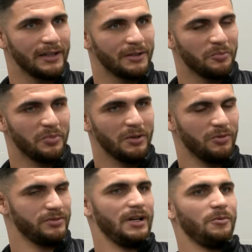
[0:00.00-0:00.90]
And then
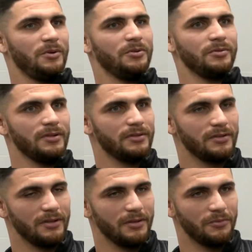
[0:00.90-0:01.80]
people was like, whoa,
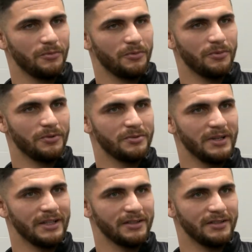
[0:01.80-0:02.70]
what do you
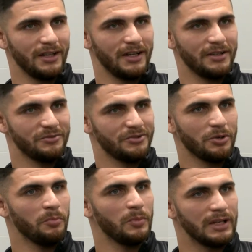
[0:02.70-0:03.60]
mean? Like, I just
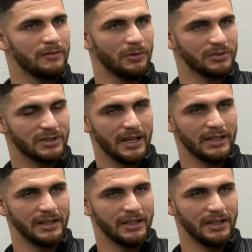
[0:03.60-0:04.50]
couldn't believe I was
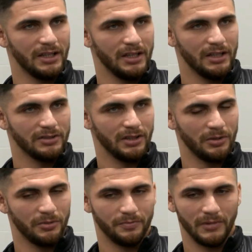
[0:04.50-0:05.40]
saying it.
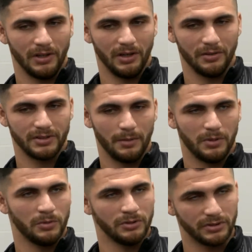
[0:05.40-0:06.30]
So no, I was
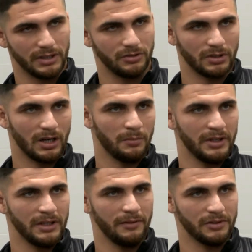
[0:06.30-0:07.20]
happy when you said you'd come
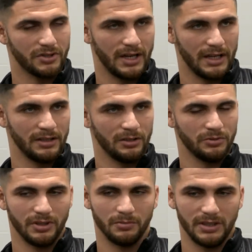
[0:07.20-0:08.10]
here and have a chat. And I know
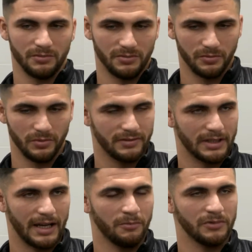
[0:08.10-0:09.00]
sometimes with the
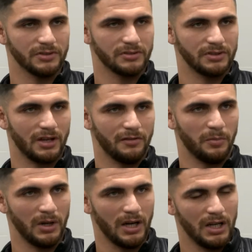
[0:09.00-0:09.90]
cameras and stuff,
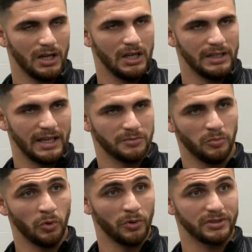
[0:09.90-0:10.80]
but that's
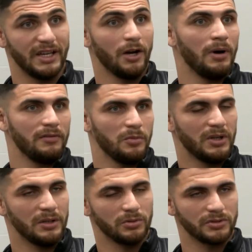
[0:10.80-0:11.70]
more to help other
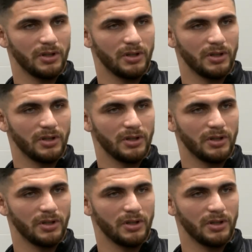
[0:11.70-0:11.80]
people.